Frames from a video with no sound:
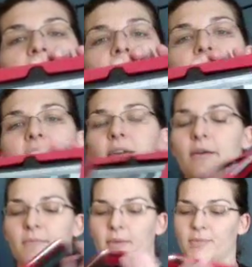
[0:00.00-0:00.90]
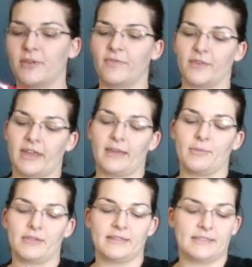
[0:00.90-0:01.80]
there's a, um, a, beautiful
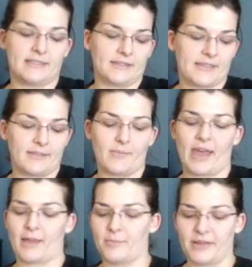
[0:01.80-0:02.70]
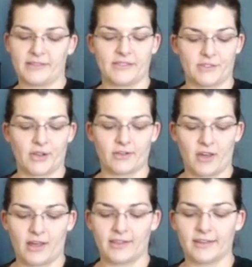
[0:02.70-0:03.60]
cabling detail down the back, but it's a shawl
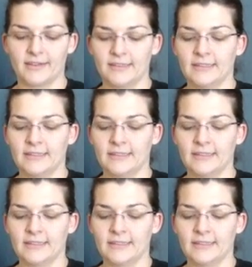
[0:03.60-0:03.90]
collar,